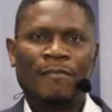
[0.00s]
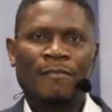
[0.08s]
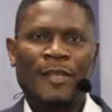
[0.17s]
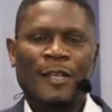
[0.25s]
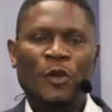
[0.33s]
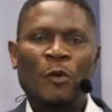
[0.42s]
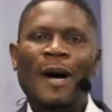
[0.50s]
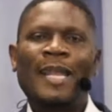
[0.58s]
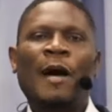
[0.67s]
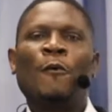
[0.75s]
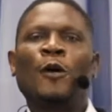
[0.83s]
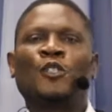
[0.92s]
No matter
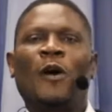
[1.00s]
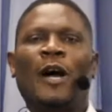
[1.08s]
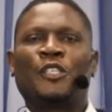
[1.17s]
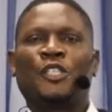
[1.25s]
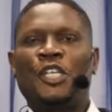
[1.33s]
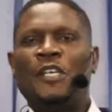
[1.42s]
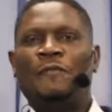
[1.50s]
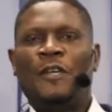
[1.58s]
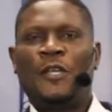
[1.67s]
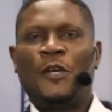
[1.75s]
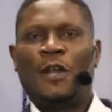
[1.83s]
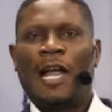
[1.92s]
what you achieve in
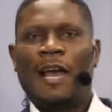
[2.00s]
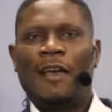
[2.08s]
your life,